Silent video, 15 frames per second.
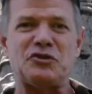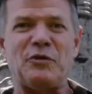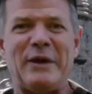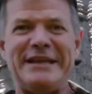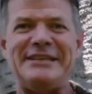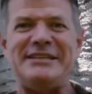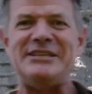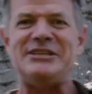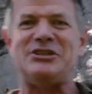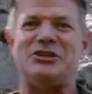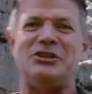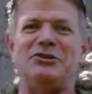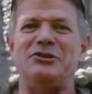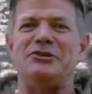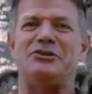
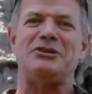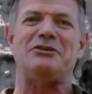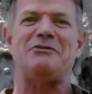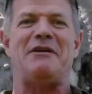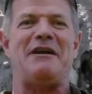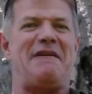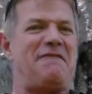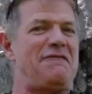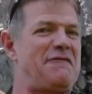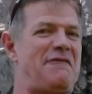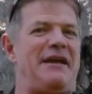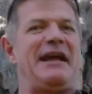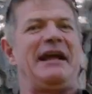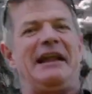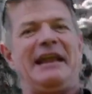22 to a uh,
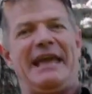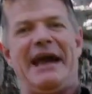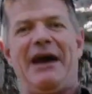frankly